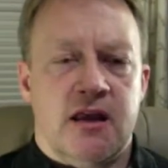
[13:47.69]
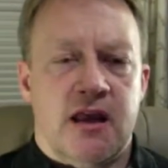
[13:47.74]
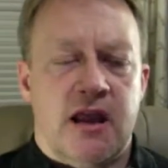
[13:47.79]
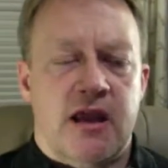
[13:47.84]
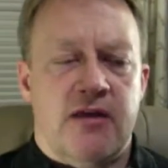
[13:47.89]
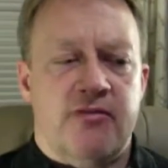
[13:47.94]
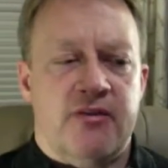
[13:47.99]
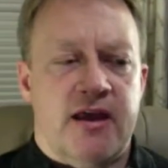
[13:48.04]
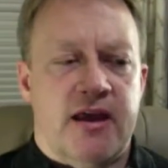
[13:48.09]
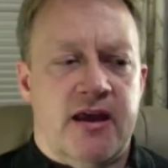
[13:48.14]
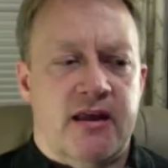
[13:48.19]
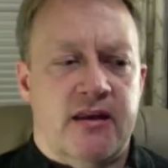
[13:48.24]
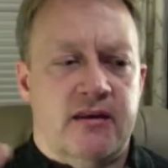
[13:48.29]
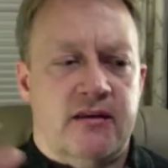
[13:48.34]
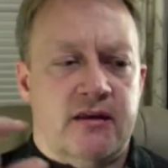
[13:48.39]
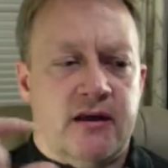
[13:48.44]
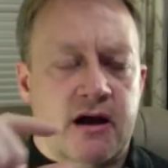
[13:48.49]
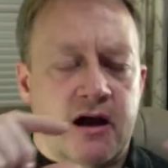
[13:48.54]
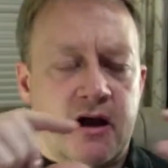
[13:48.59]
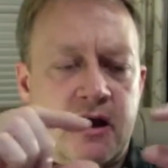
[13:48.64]
And
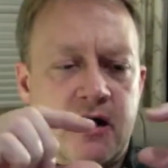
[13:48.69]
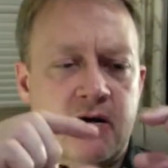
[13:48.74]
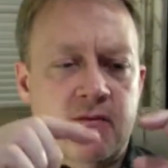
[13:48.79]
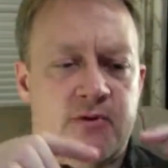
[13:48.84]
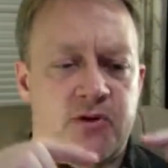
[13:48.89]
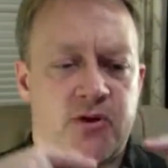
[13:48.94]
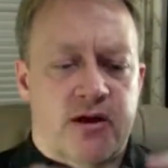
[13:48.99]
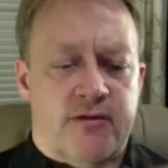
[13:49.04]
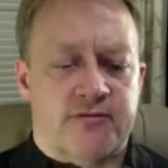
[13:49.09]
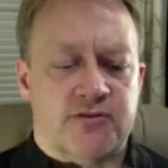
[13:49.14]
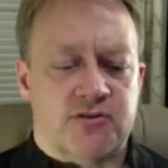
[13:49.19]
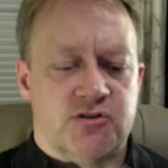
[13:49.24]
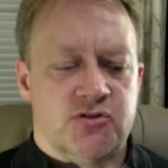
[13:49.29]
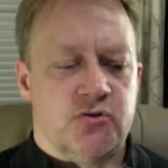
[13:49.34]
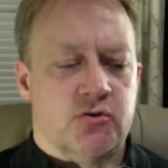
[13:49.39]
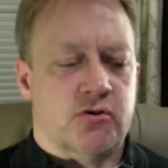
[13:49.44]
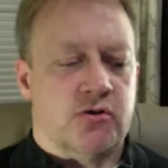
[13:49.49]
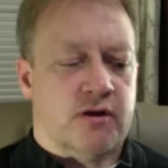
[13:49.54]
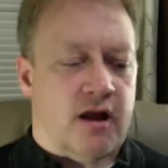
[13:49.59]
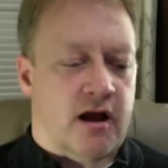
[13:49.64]
then you have a
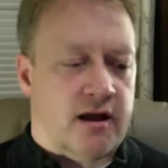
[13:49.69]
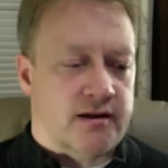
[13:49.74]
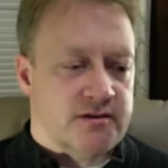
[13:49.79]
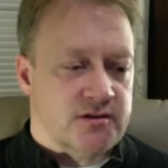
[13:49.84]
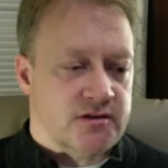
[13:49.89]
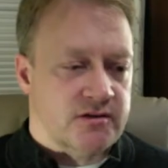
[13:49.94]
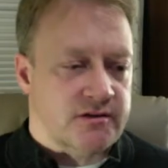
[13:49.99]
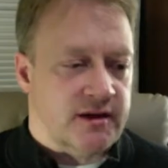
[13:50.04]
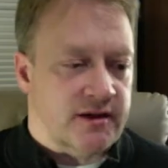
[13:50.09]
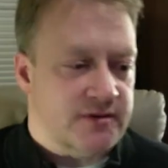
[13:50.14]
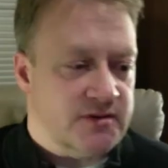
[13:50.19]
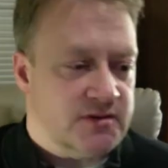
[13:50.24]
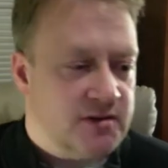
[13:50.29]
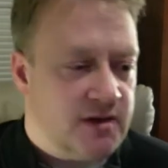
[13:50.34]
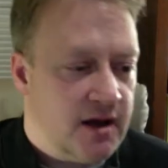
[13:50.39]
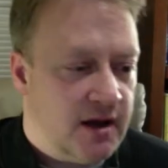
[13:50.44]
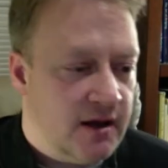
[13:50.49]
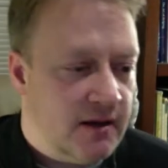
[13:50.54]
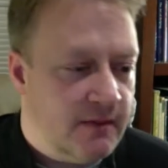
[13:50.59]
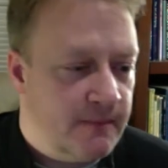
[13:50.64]
ziggurat.
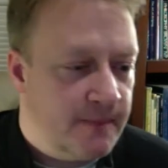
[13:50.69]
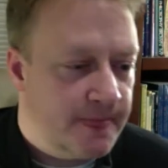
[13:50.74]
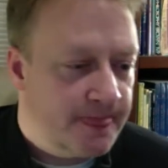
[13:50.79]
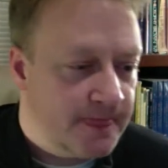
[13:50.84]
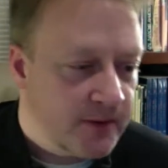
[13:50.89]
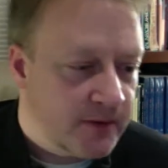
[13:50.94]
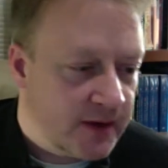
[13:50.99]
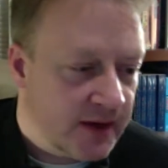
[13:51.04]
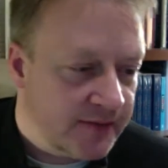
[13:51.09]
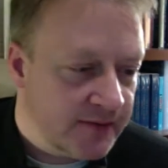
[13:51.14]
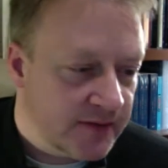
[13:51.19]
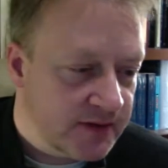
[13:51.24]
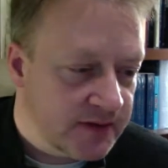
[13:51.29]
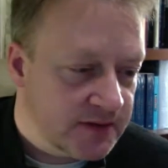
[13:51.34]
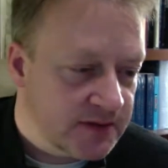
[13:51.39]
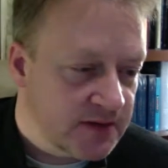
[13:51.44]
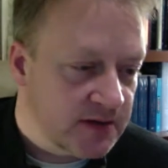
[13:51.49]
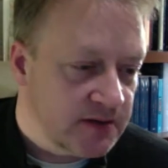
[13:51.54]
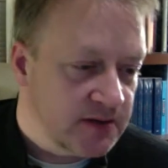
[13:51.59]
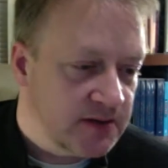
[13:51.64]
You have
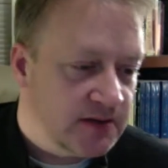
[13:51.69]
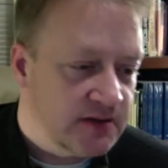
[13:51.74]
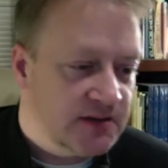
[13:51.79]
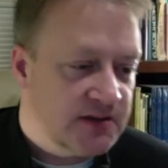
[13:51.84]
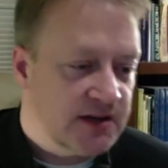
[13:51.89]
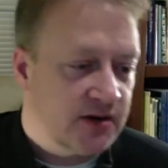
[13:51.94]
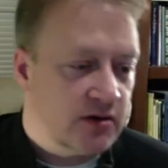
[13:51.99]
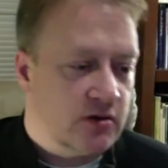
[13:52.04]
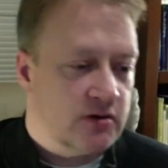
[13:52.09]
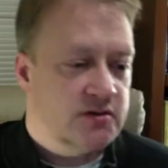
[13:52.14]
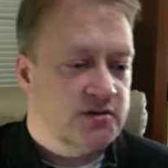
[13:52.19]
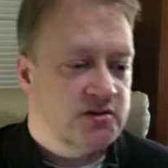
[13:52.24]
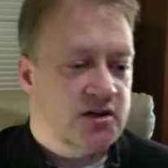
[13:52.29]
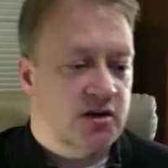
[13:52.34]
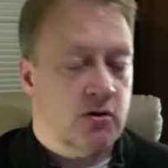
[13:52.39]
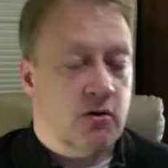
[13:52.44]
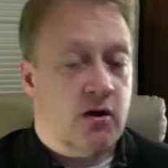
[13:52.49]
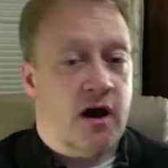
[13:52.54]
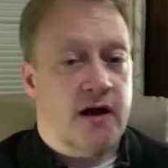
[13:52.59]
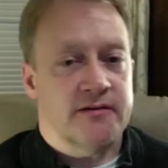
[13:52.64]
a
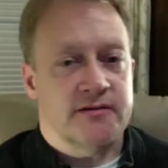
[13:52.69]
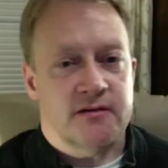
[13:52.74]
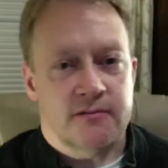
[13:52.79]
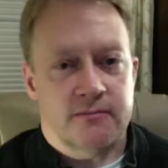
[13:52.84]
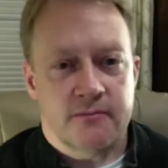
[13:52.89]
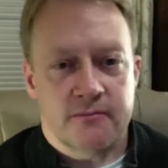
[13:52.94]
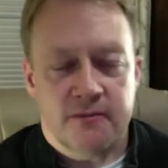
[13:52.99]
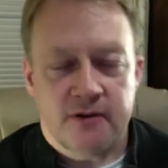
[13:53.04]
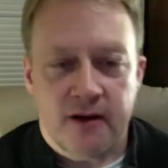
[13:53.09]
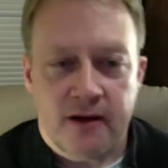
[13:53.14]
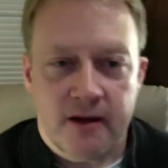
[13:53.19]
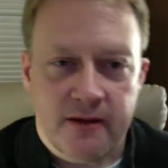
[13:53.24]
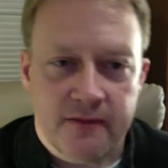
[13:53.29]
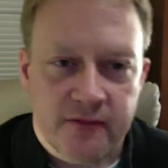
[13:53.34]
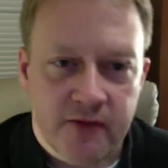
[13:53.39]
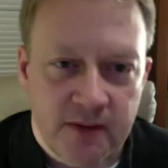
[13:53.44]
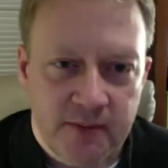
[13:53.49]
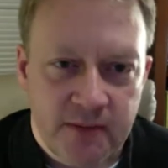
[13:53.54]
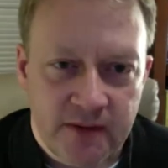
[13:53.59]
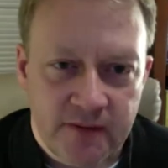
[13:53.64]
ziggurat.
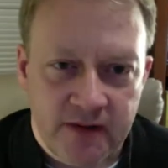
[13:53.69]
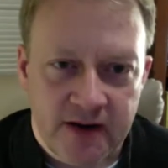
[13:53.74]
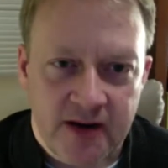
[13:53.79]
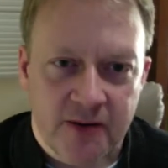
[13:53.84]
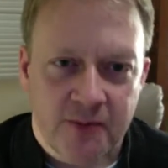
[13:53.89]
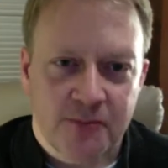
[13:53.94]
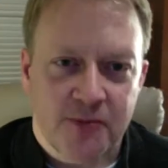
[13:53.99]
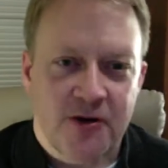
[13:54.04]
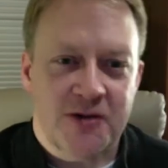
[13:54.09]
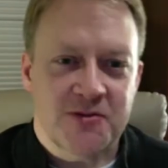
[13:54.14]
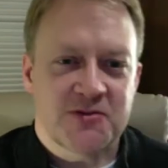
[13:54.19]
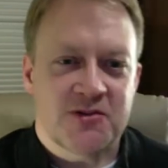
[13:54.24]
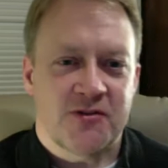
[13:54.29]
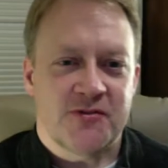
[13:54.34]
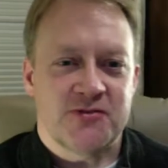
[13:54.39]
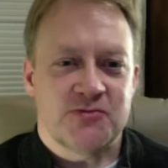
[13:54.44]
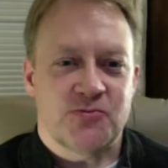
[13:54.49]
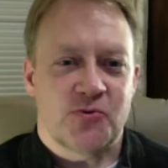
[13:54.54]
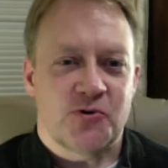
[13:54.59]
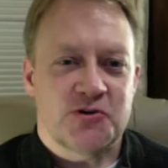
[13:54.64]
Forgive me if I don't pronounce all
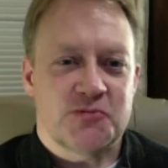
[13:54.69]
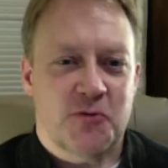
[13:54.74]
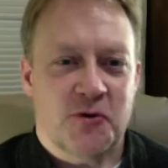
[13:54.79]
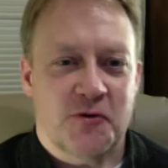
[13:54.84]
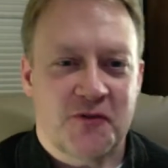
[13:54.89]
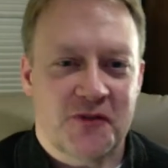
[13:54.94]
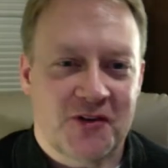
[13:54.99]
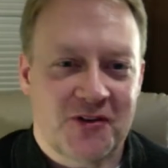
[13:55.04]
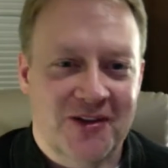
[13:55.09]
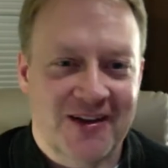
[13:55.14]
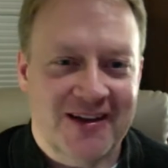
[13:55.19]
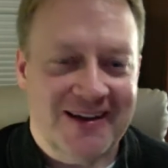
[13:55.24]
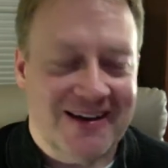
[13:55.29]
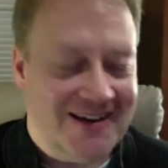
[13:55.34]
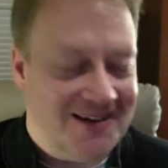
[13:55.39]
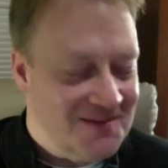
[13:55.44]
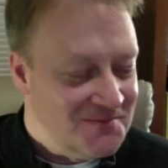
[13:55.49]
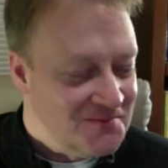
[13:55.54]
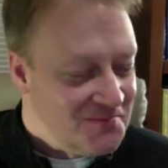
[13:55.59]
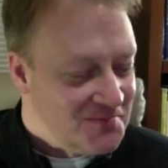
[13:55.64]
these words
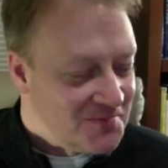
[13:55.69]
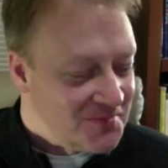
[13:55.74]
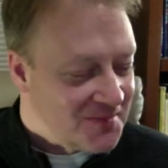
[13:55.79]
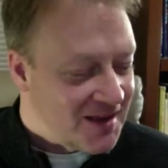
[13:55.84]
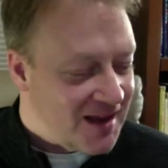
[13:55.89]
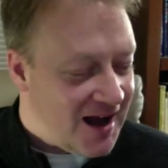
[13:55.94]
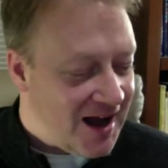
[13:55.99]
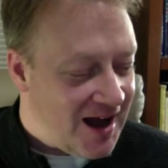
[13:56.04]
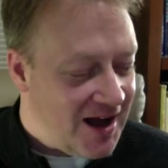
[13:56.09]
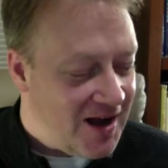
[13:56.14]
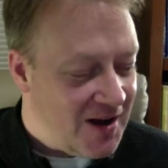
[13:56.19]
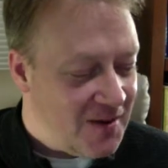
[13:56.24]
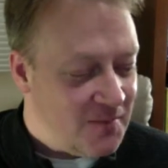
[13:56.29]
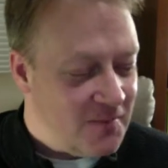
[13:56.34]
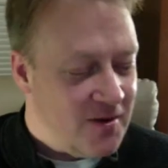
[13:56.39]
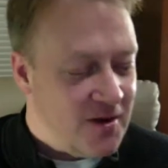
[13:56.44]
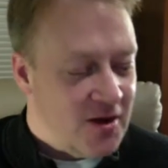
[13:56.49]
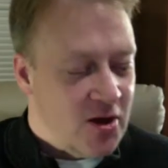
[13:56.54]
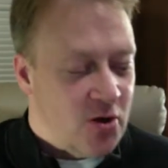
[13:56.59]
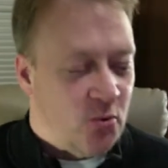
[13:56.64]
perfectly,
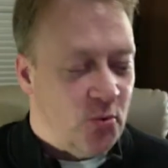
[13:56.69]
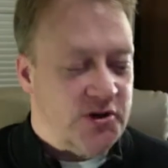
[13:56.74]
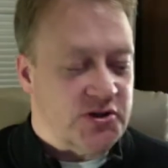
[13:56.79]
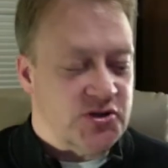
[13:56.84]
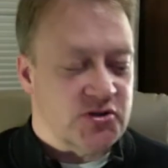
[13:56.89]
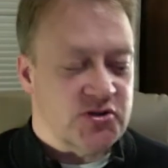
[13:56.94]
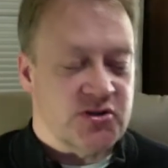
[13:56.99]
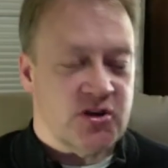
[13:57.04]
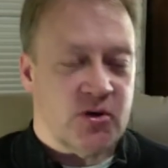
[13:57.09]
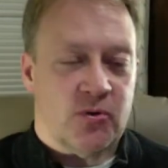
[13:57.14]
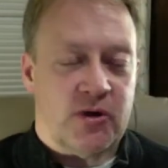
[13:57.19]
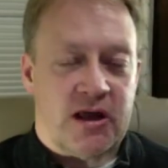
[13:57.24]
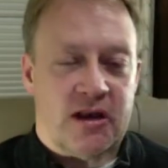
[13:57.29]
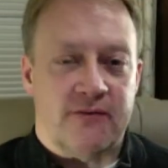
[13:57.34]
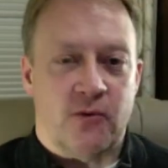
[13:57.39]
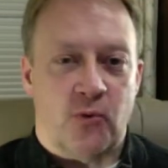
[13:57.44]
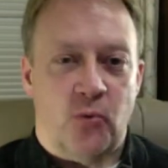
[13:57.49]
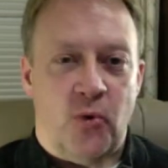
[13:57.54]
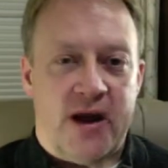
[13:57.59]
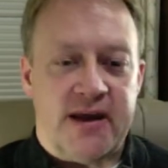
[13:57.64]
which is a kind
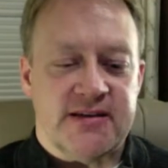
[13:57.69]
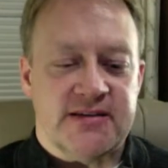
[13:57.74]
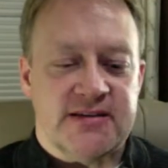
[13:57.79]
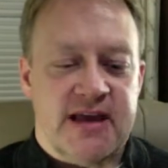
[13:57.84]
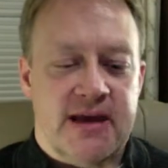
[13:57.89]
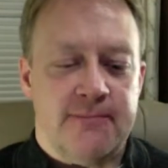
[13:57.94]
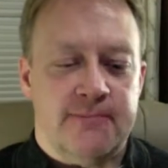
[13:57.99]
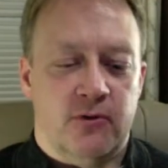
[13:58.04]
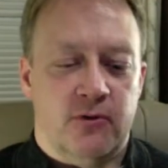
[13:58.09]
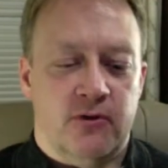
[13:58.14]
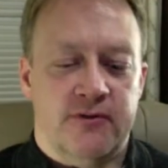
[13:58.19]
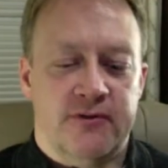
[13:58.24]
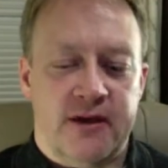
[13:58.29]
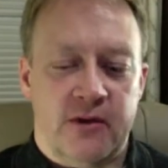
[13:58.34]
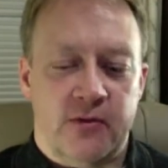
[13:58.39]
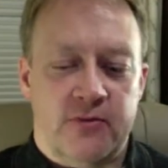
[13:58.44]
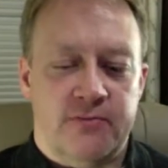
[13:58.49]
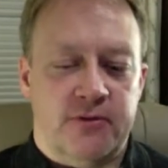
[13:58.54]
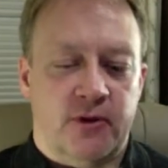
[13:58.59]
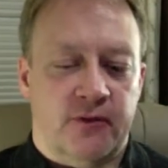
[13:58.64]
of a white temple, and they
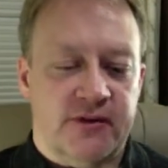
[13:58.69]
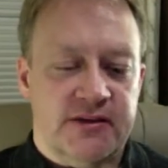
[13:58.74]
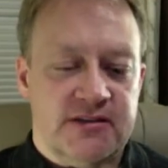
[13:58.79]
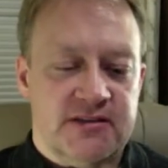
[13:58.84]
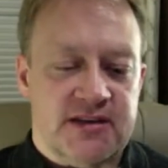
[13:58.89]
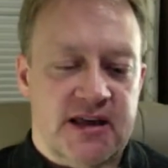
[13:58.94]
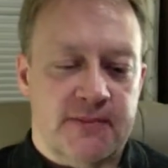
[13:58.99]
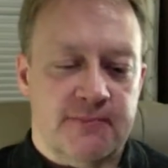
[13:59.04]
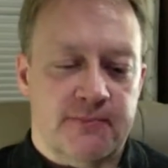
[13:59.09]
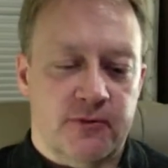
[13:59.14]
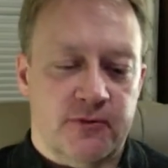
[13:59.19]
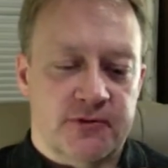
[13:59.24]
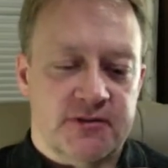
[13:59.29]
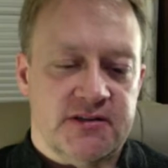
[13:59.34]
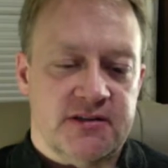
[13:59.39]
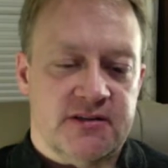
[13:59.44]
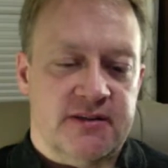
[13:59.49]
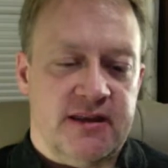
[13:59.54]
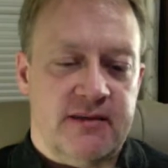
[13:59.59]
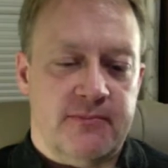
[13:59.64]
would build these
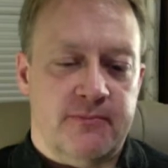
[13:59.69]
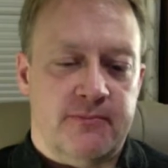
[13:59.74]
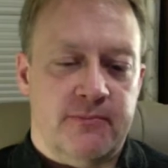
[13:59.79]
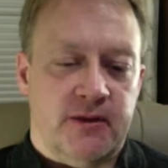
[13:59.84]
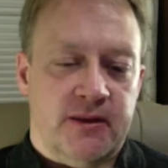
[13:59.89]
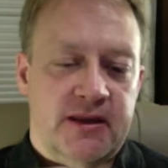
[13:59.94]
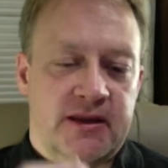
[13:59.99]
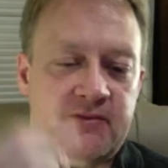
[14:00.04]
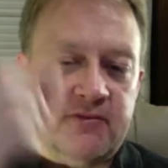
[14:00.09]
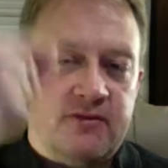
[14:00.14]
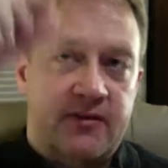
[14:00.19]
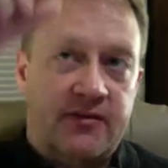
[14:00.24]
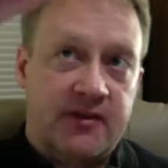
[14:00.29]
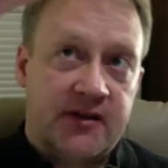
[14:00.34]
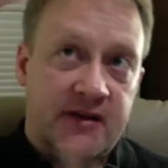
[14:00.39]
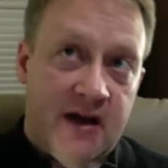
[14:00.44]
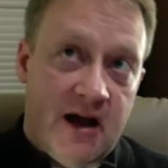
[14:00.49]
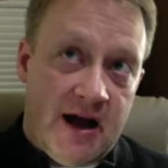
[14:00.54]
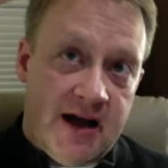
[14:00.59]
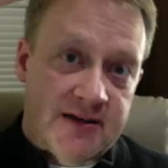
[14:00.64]
temples, and they believed that the
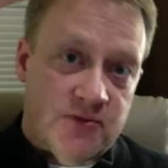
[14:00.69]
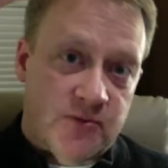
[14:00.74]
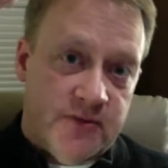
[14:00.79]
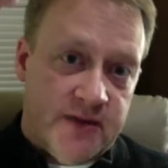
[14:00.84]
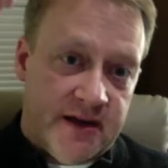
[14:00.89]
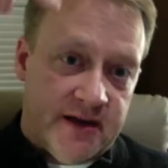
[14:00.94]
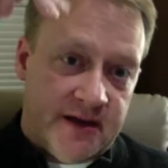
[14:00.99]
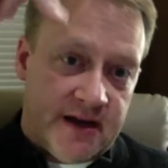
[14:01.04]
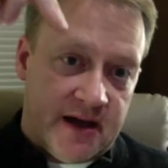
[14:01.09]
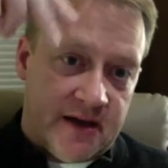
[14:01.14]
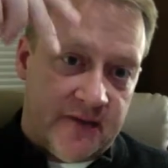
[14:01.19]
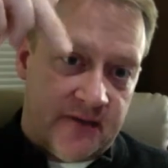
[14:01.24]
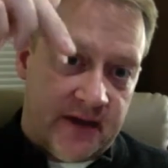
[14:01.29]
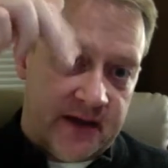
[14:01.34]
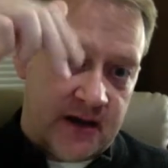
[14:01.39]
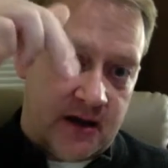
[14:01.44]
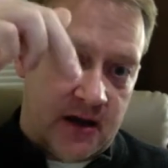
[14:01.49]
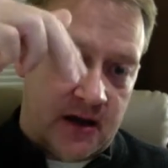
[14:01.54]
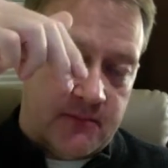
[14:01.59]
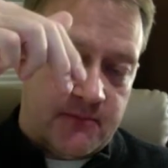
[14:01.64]
gods would then kind of
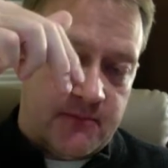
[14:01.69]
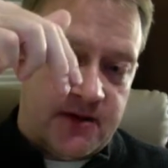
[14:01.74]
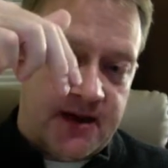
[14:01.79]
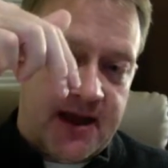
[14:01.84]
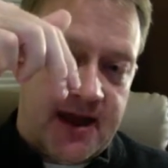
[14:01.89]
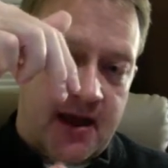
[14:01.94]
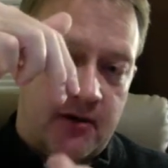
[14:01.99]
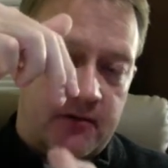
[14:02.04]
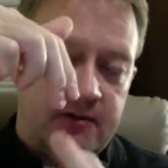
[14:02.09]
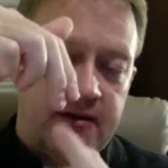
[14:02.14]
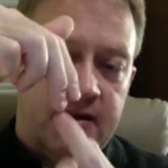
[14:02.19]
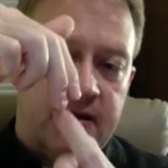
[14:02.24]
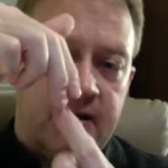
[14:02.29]
like come down,